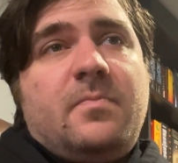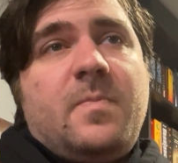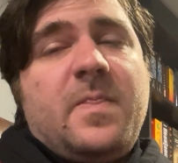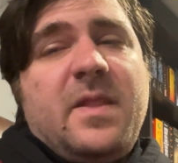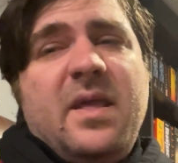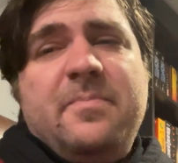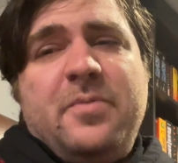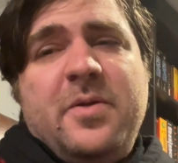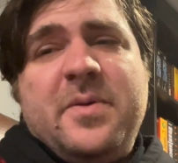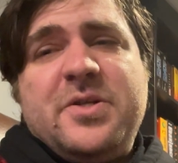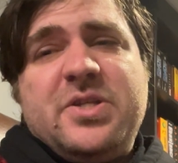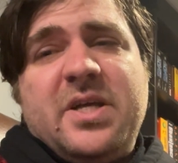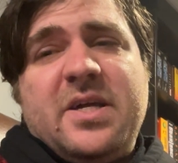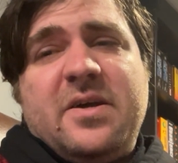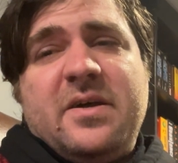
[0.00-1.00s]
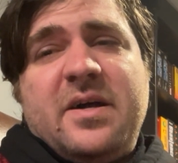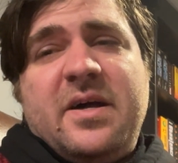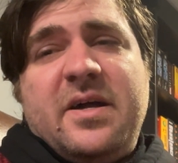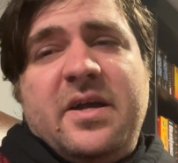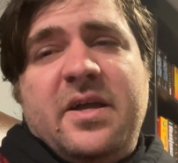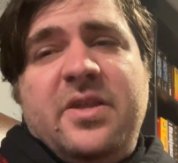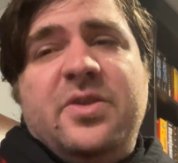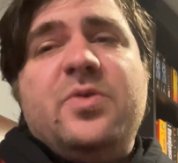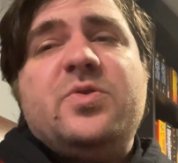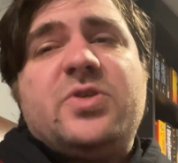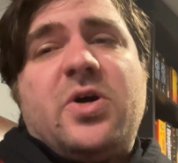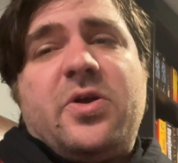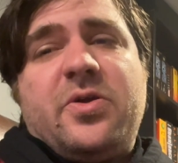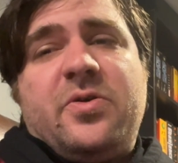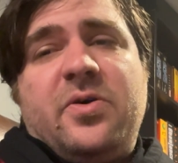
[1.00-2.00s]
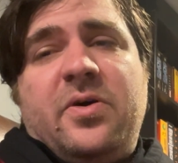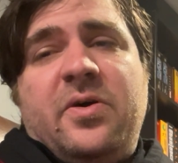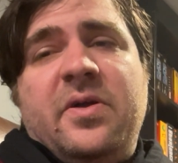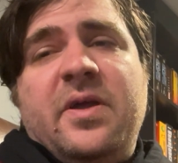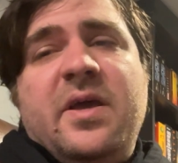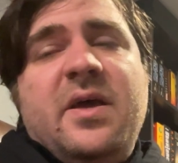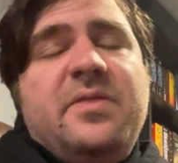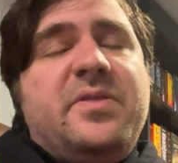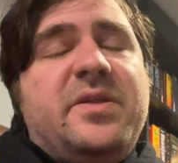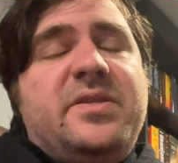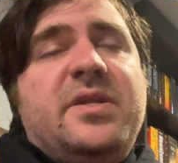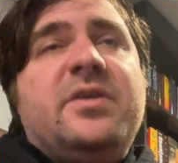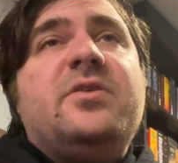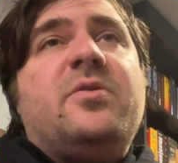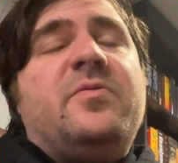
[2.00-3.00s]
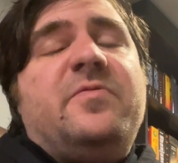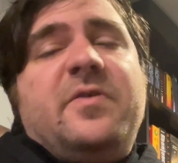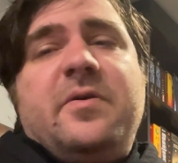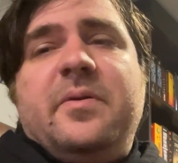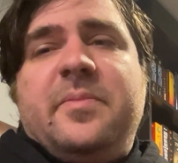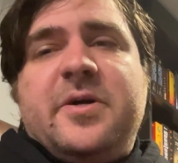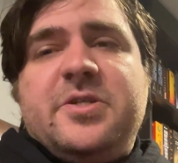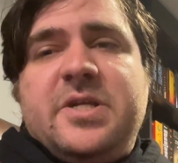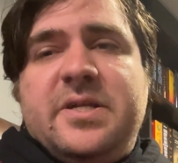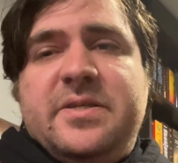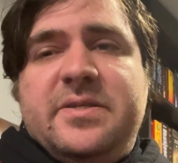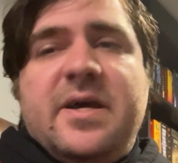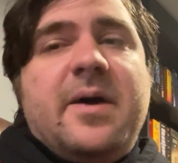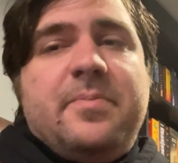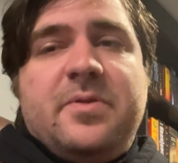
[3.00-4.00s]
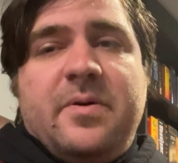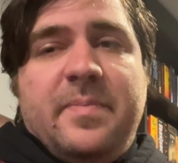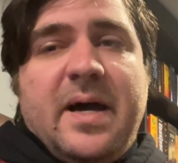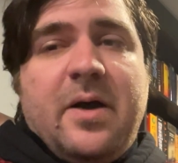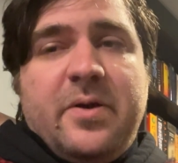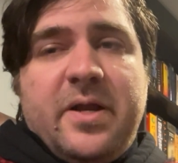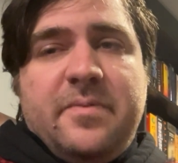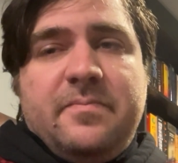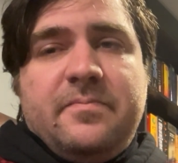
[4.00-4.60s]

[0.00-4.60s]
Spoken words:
Pretty much like a news article that didn't go very much in depth about it.